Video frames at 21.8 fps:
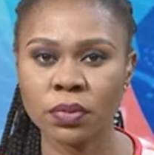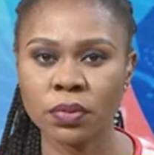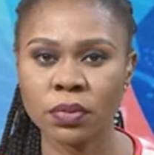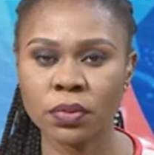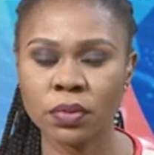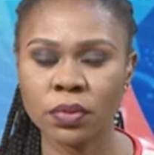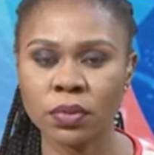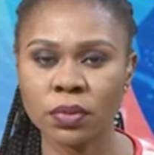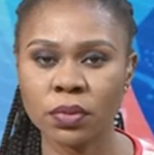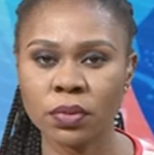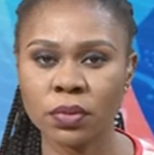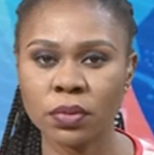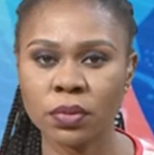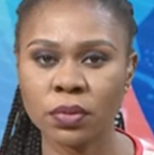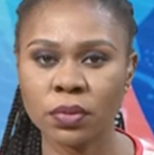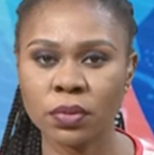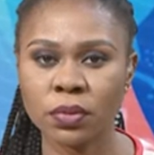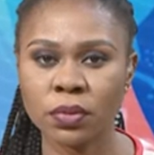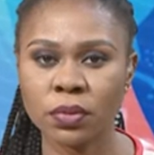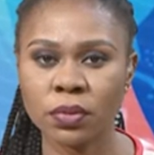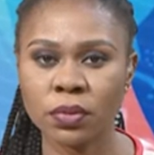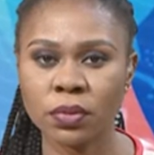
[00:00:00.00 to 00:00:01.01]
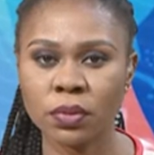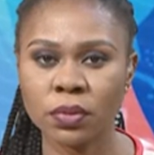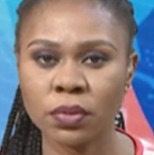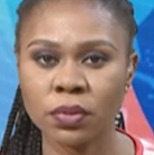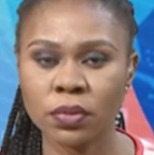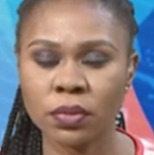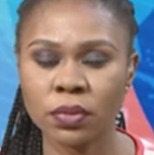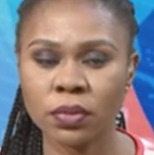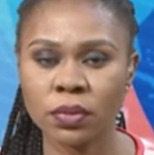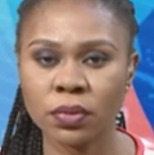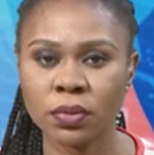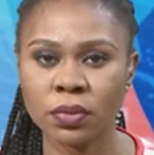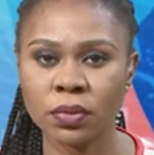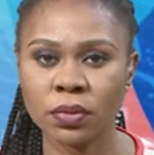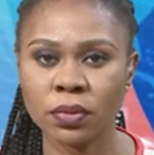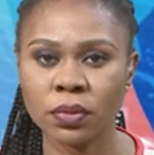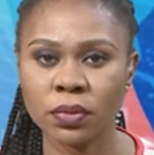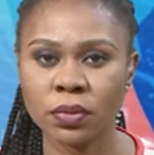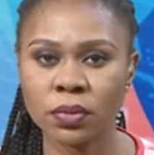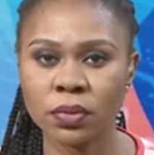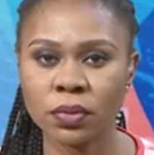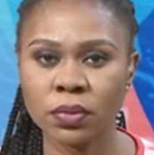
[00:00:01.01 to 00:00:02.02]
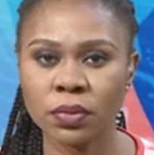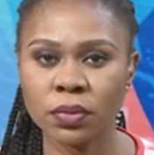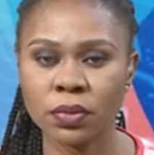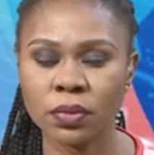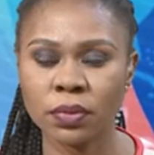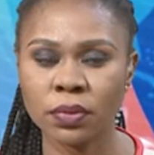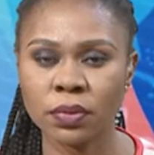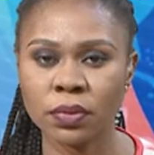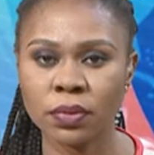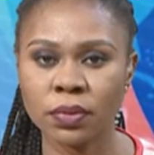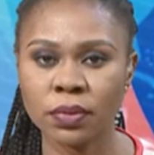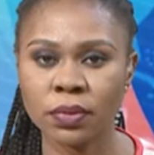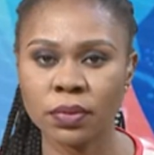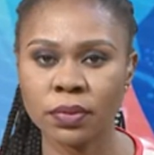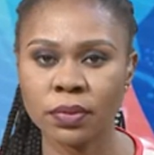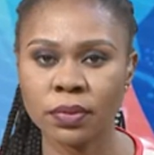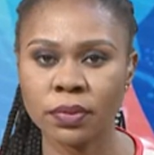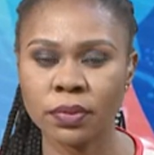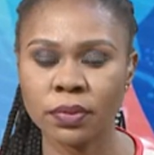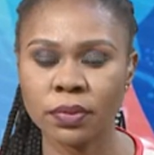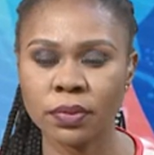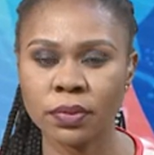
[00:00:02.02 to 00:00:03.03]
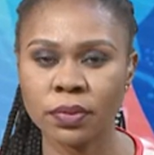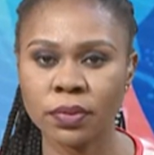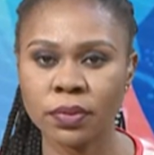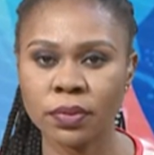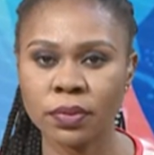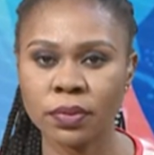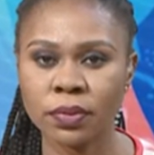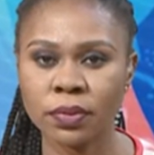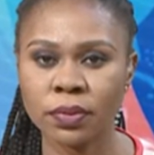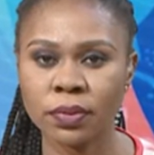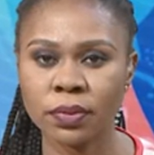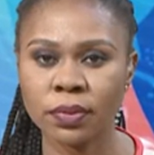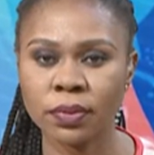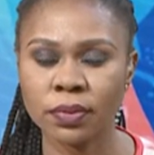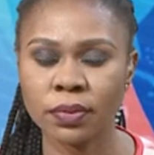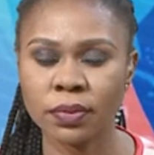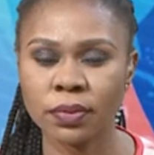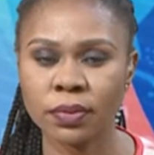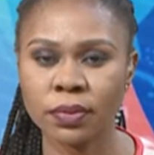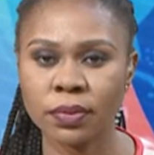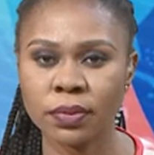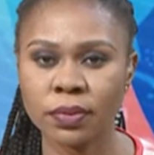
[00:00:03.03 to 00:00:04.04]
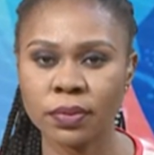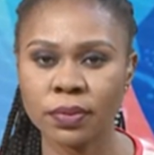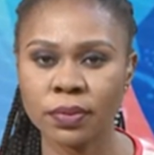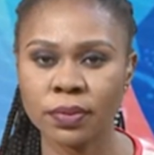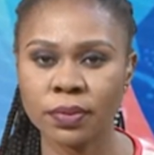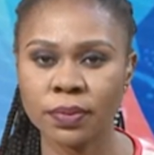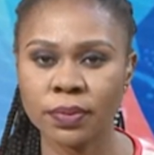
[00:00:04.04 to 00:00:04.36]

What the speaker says: (silent)